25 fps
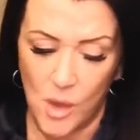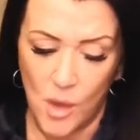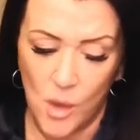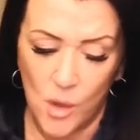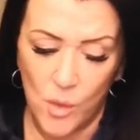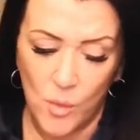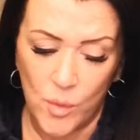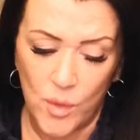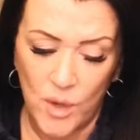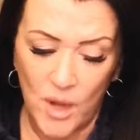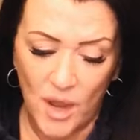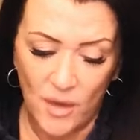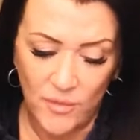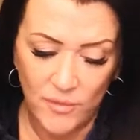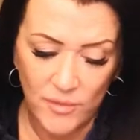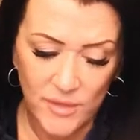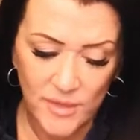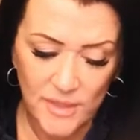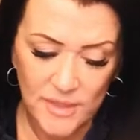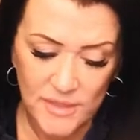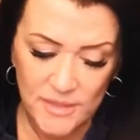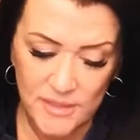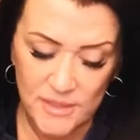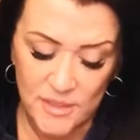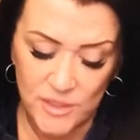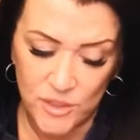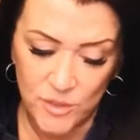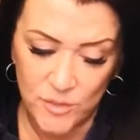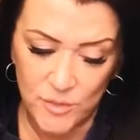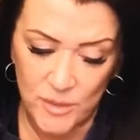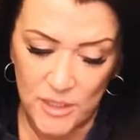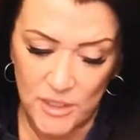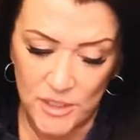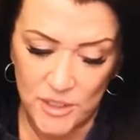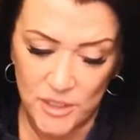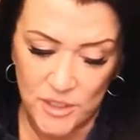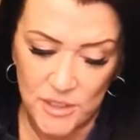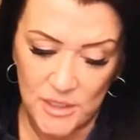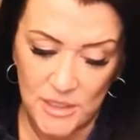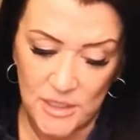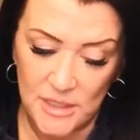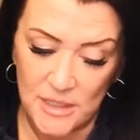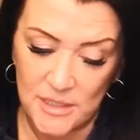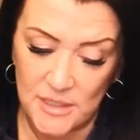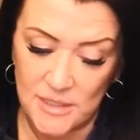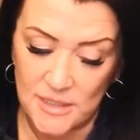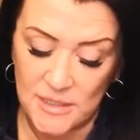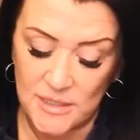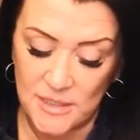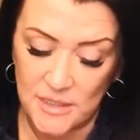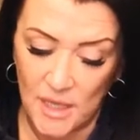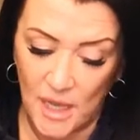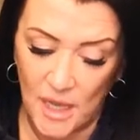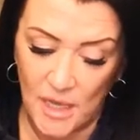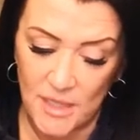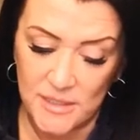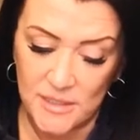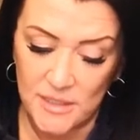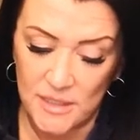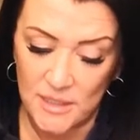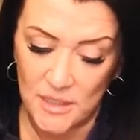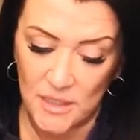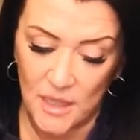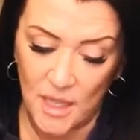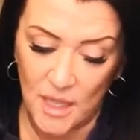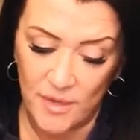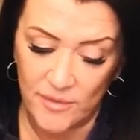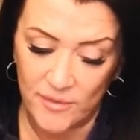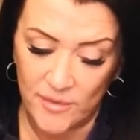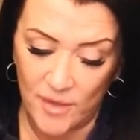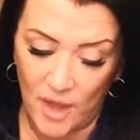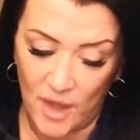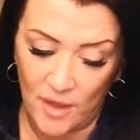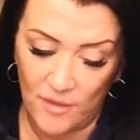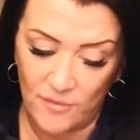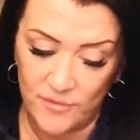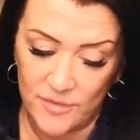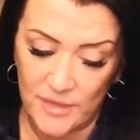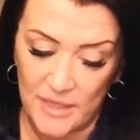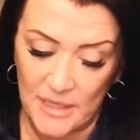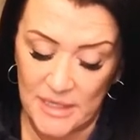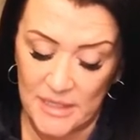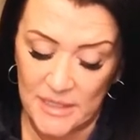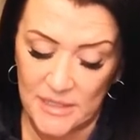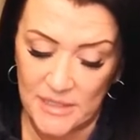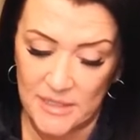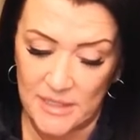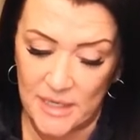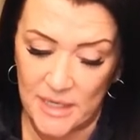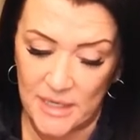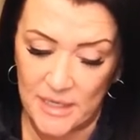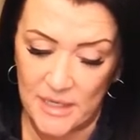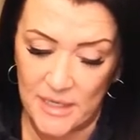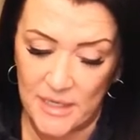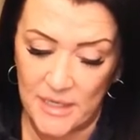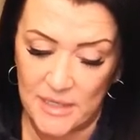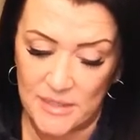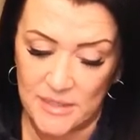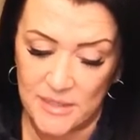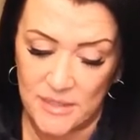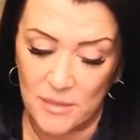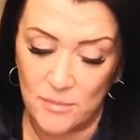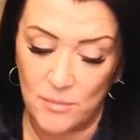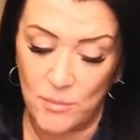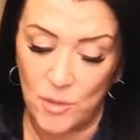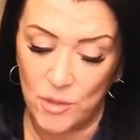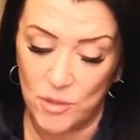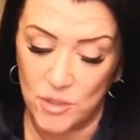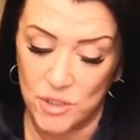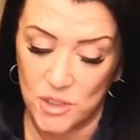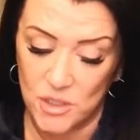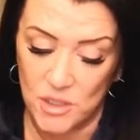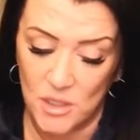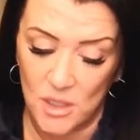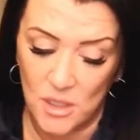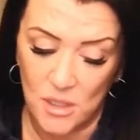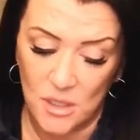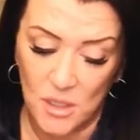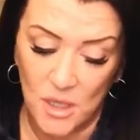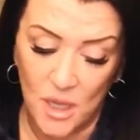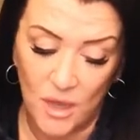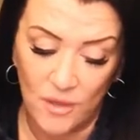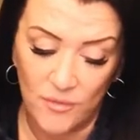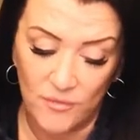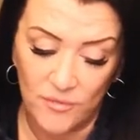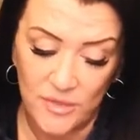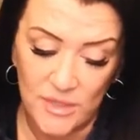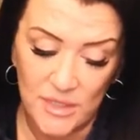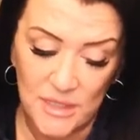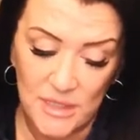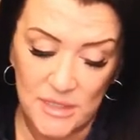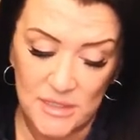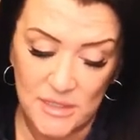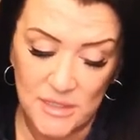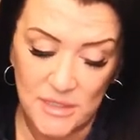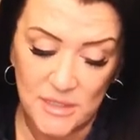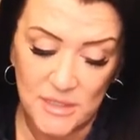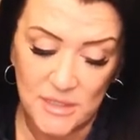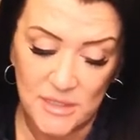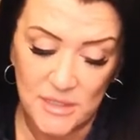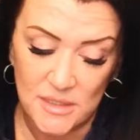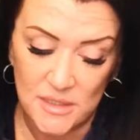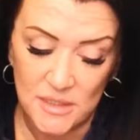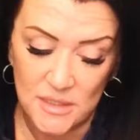Whatever the situation is causing a lot of conflict, and it's emotional conflict.